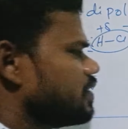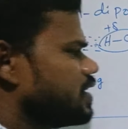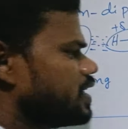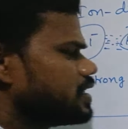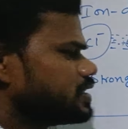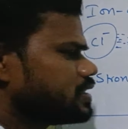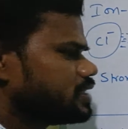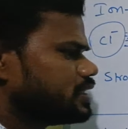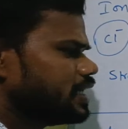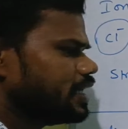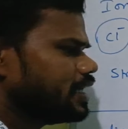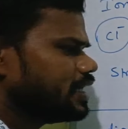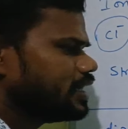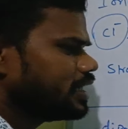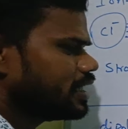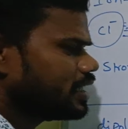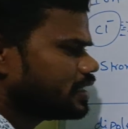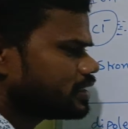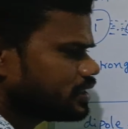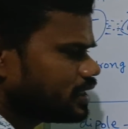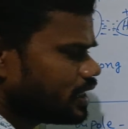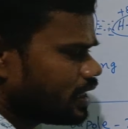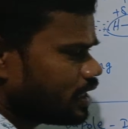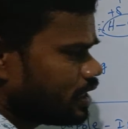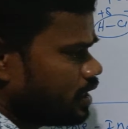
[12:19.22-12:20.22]
we are saying
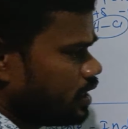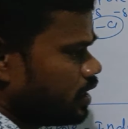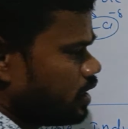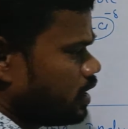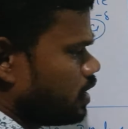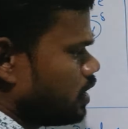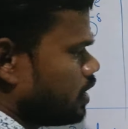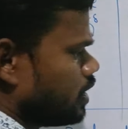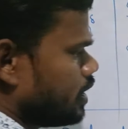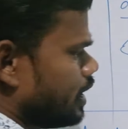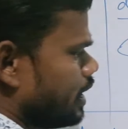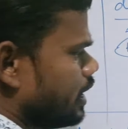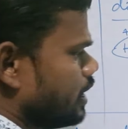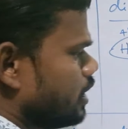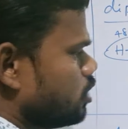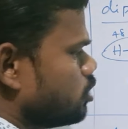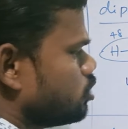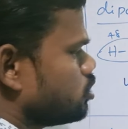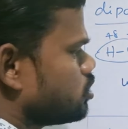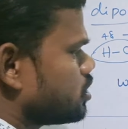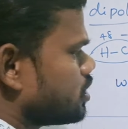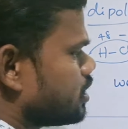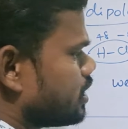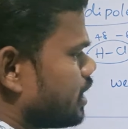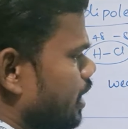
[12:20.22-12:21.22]
as a
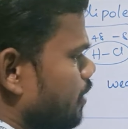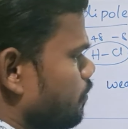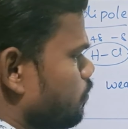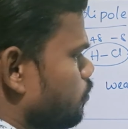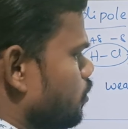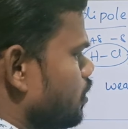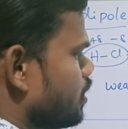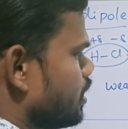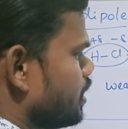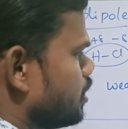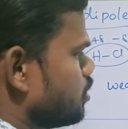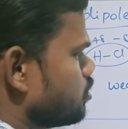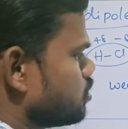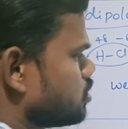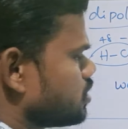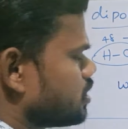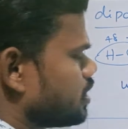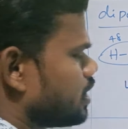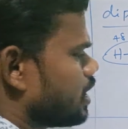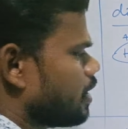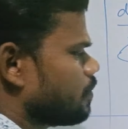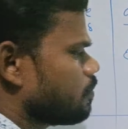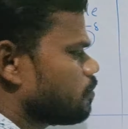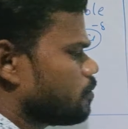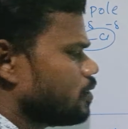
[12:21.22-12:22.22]
induced dipole
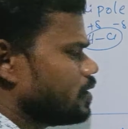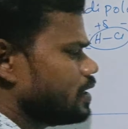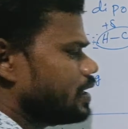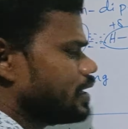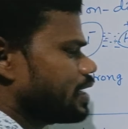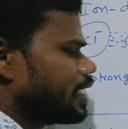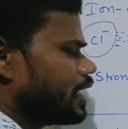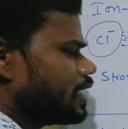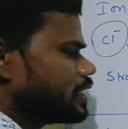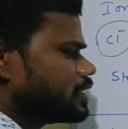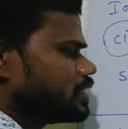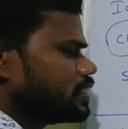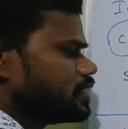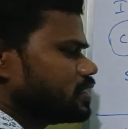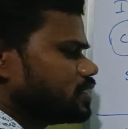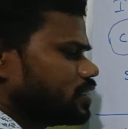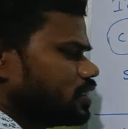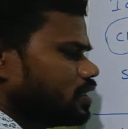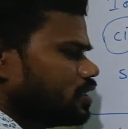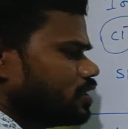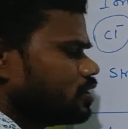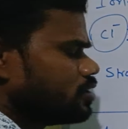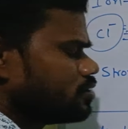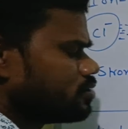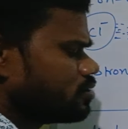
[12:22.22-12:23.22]
interactions.
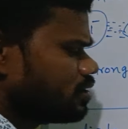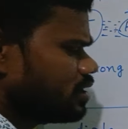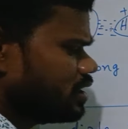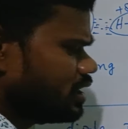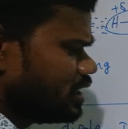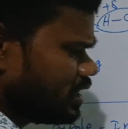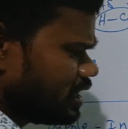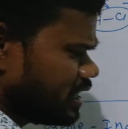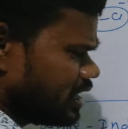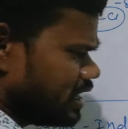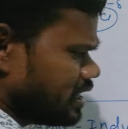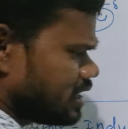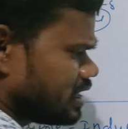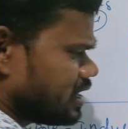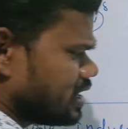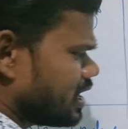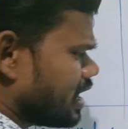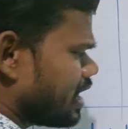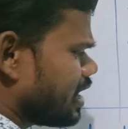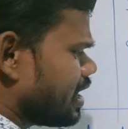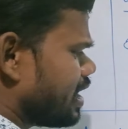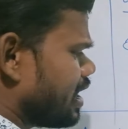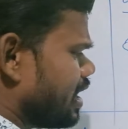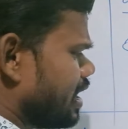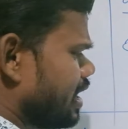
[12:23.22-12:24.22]
So in these
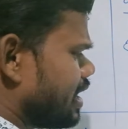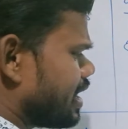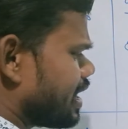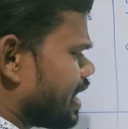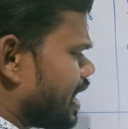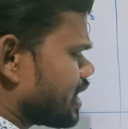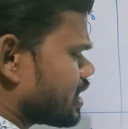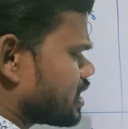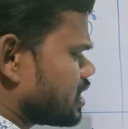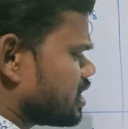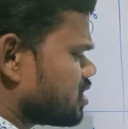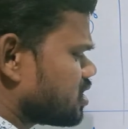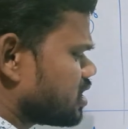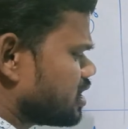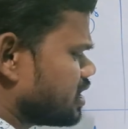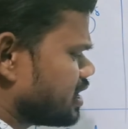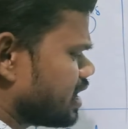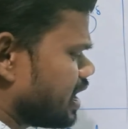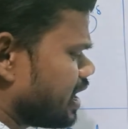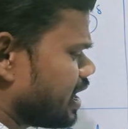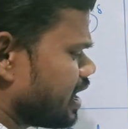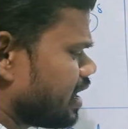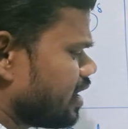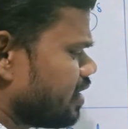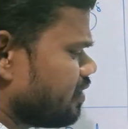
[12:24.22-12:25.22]
interactions in
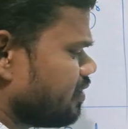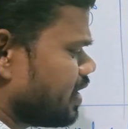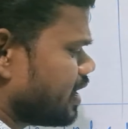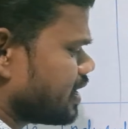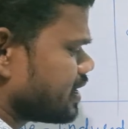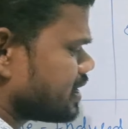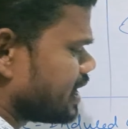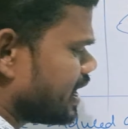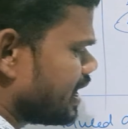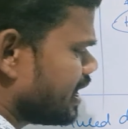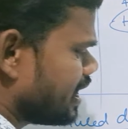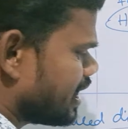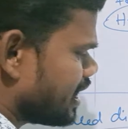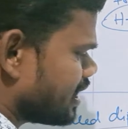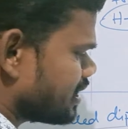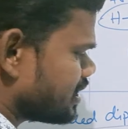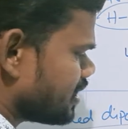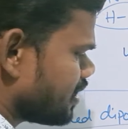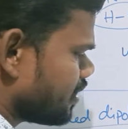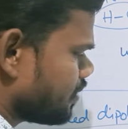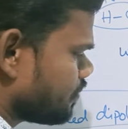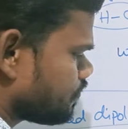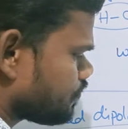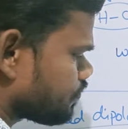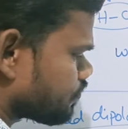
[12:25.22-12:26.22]
generally we are saying as
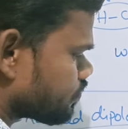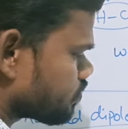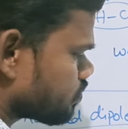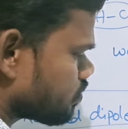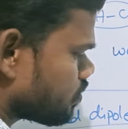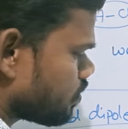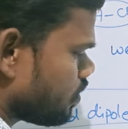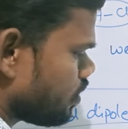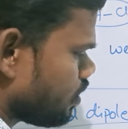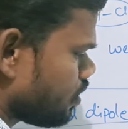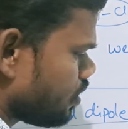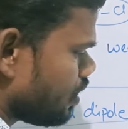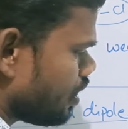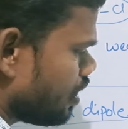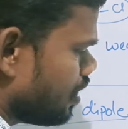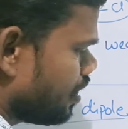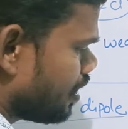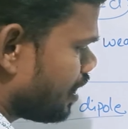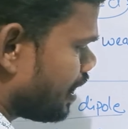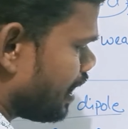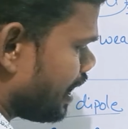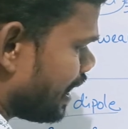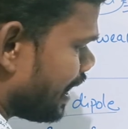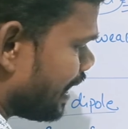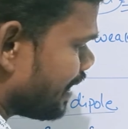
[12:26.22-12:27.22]
a
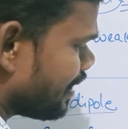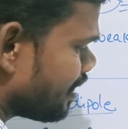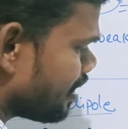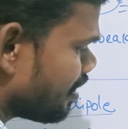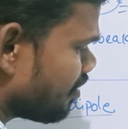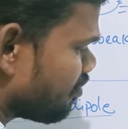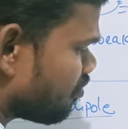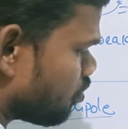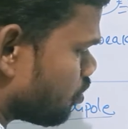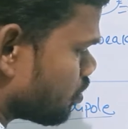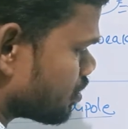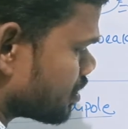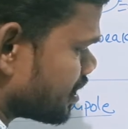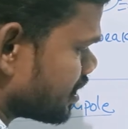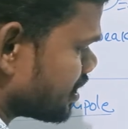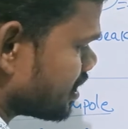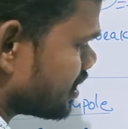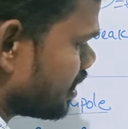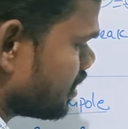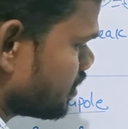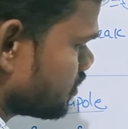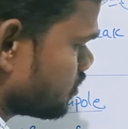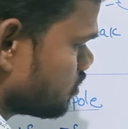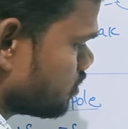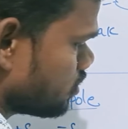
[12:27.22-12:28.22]
London forces
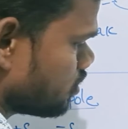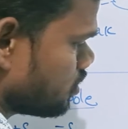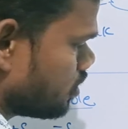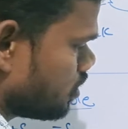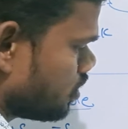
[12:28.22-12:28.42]
also.